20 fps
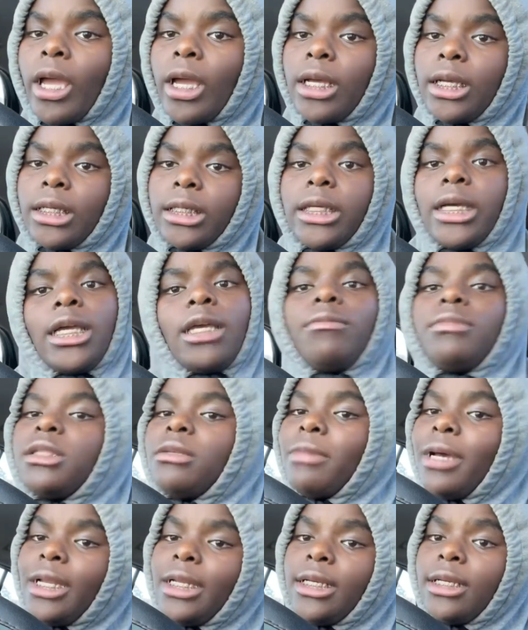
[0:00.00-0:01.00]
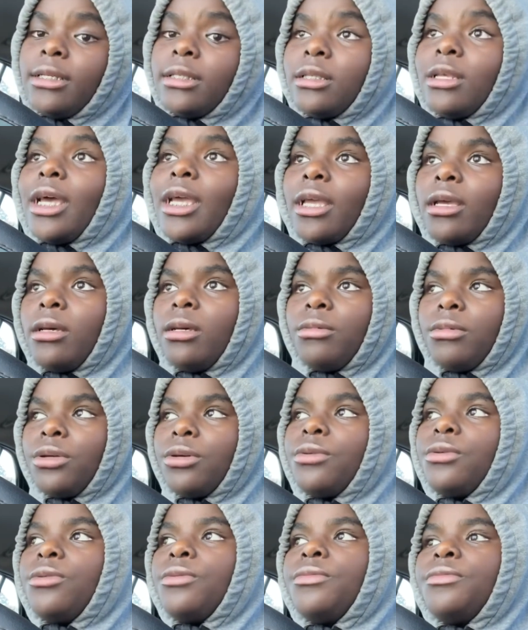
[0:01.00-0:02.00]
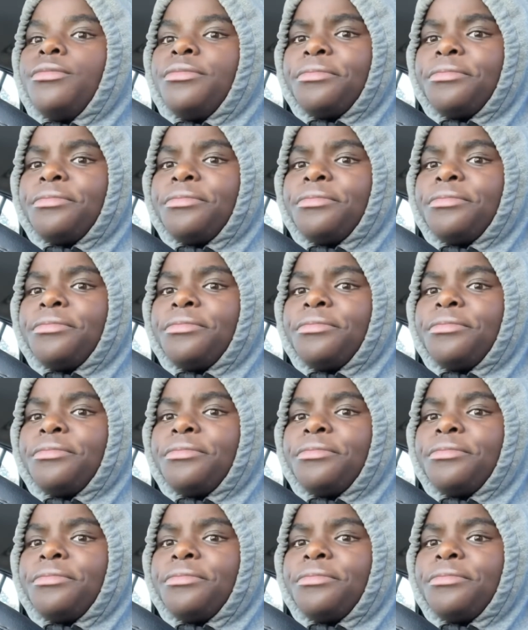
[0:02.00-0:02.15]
y'all give me some ideas so I can upload.